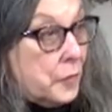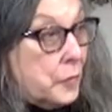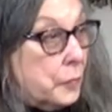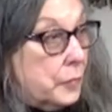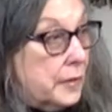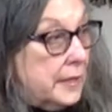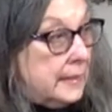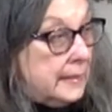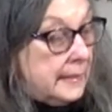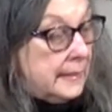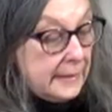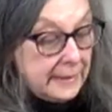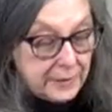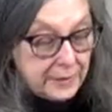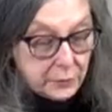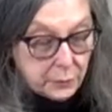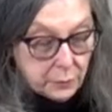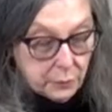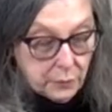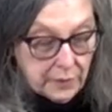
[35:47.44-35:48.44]
We
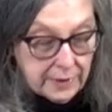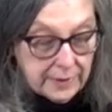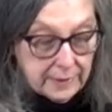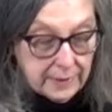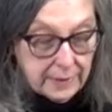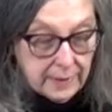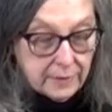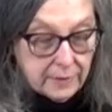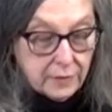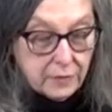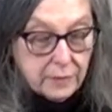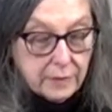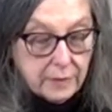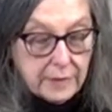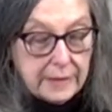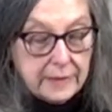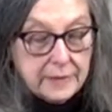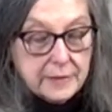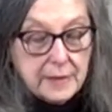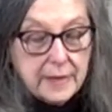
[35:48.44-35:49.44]
need one another
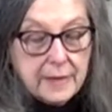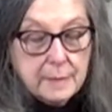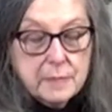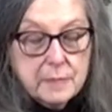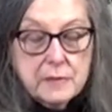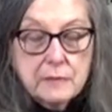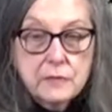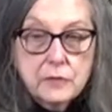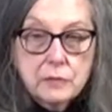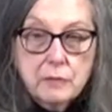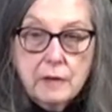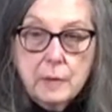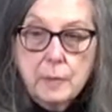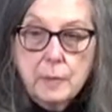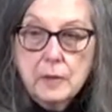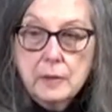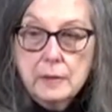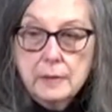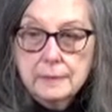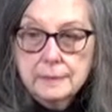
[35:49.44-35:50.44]
in times of
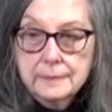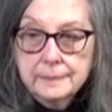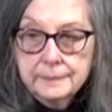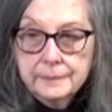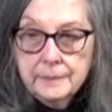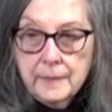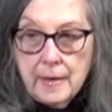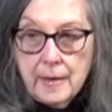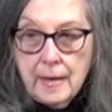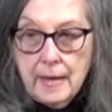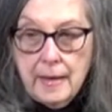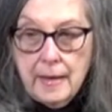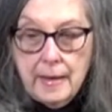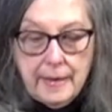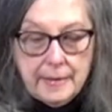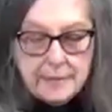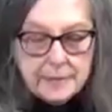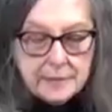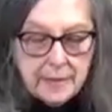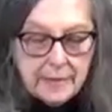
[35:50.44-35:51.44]
trouble
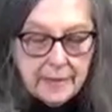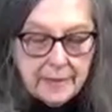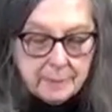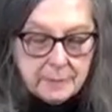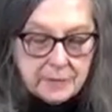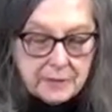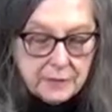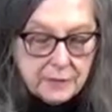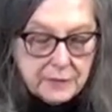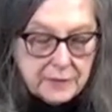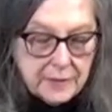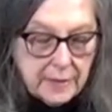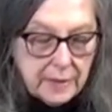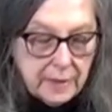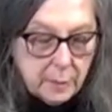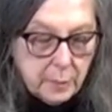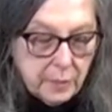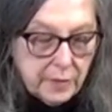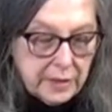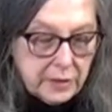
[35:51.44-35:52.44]
and times of
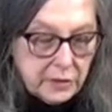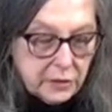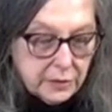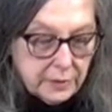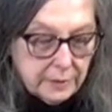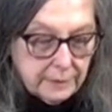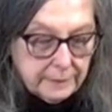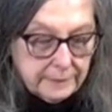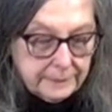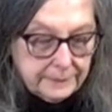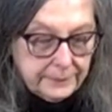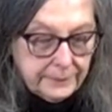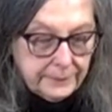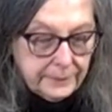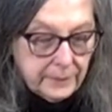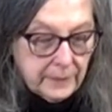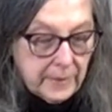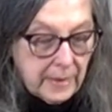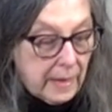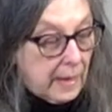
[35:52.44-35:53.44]
celebration.
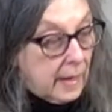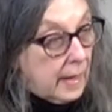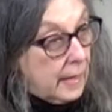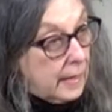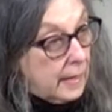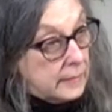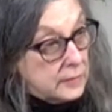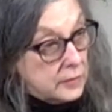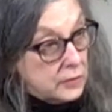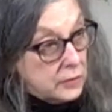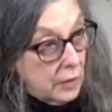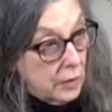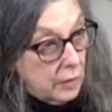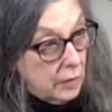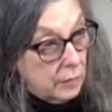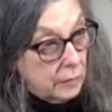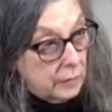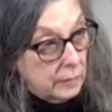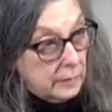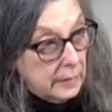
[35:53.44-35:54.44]
And
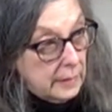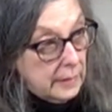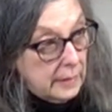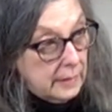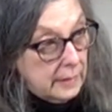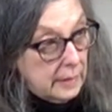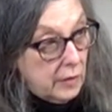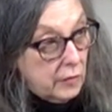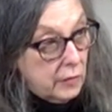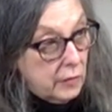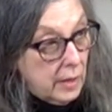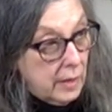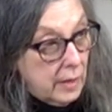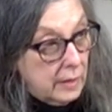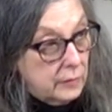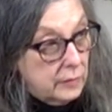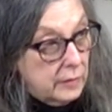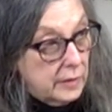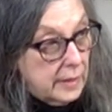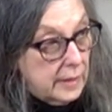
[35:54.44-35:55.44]
so, in our
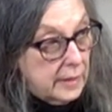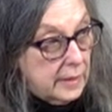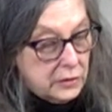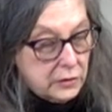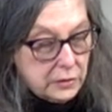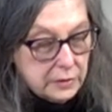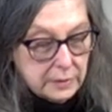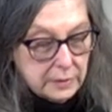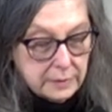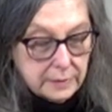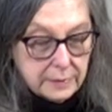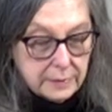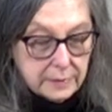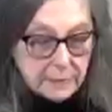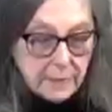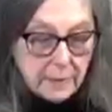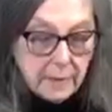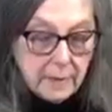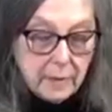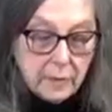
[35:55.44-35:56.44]
congregations,
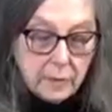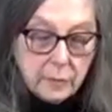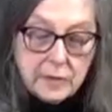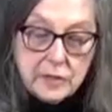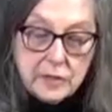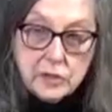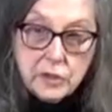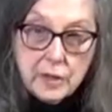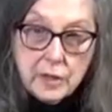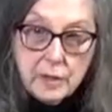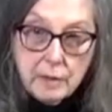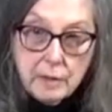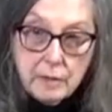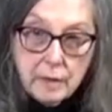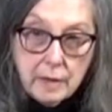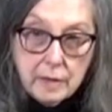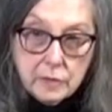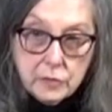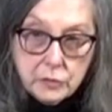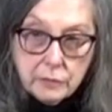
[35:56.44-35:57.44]
we share
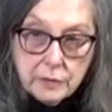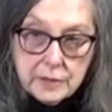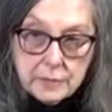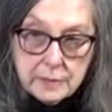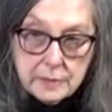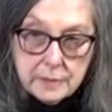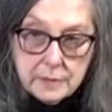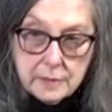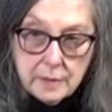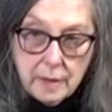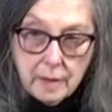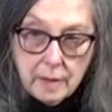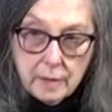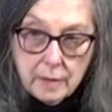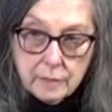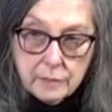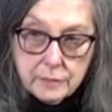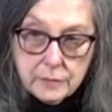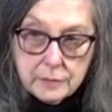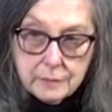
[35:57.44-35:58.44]
our joys and
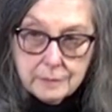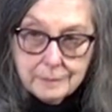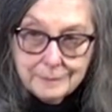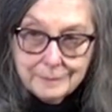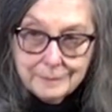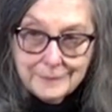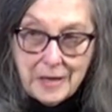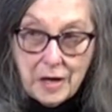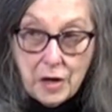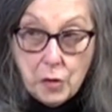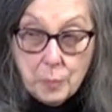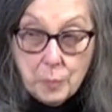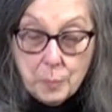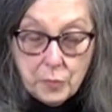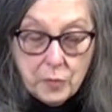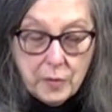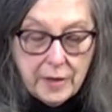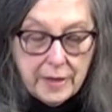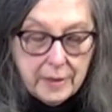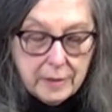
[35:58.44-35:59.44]
sorrows, our
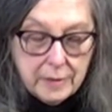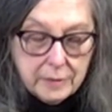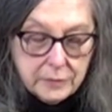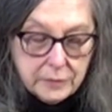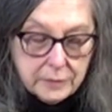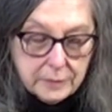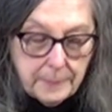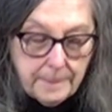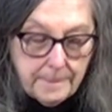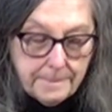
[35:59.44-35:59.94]
prayers.